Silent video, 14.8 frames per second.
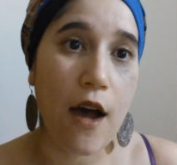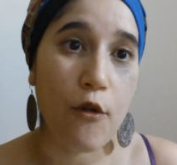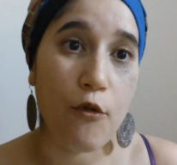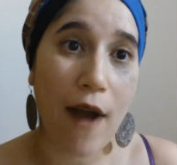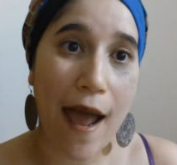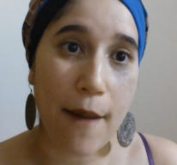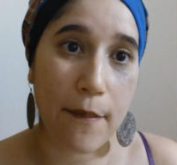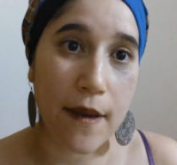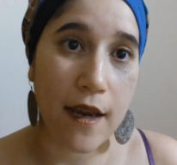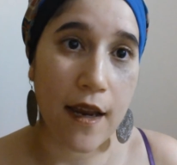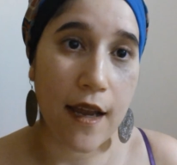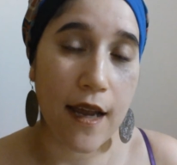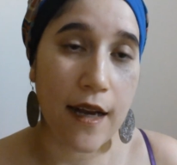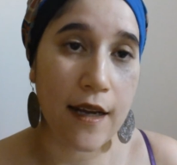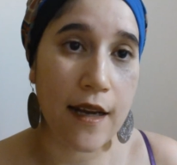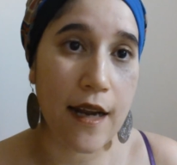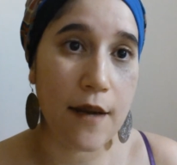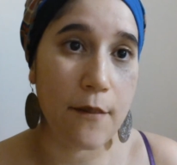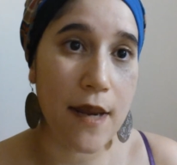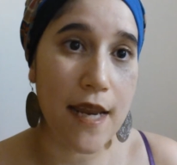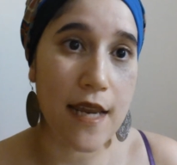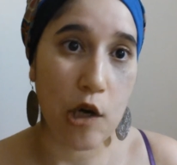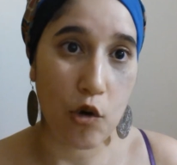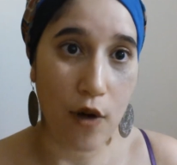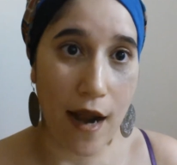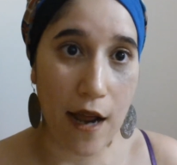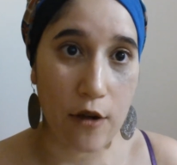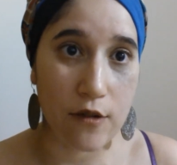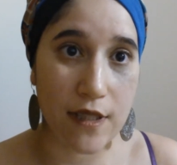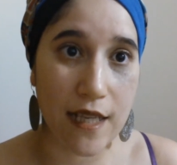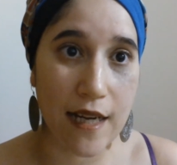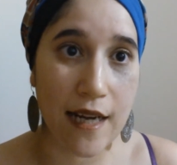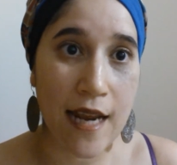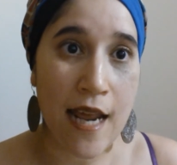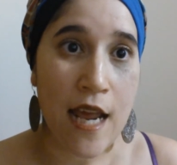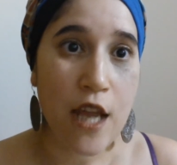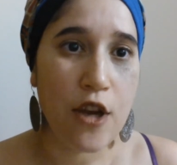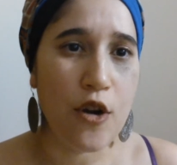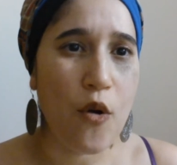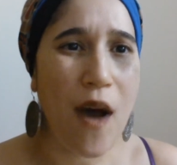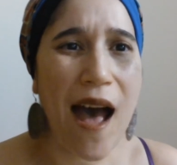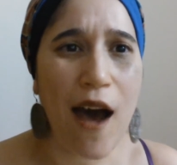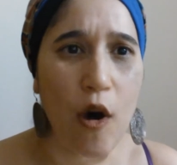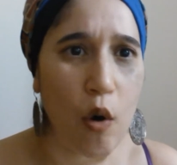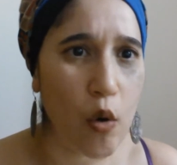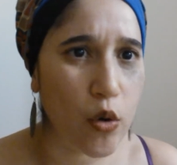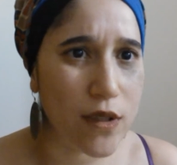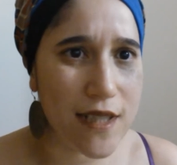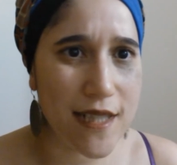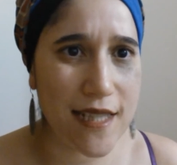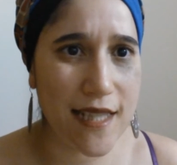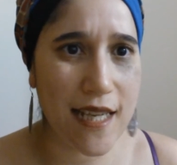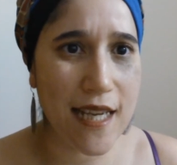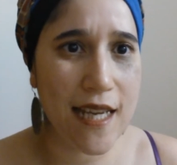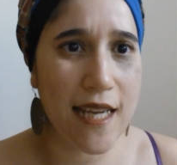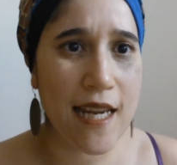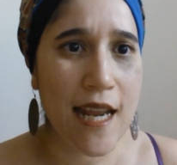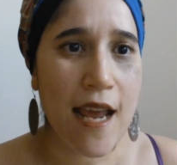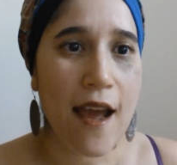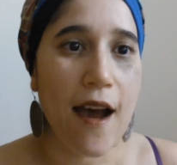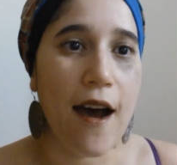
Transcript: wrapping and making crowns and, you know, how old is it,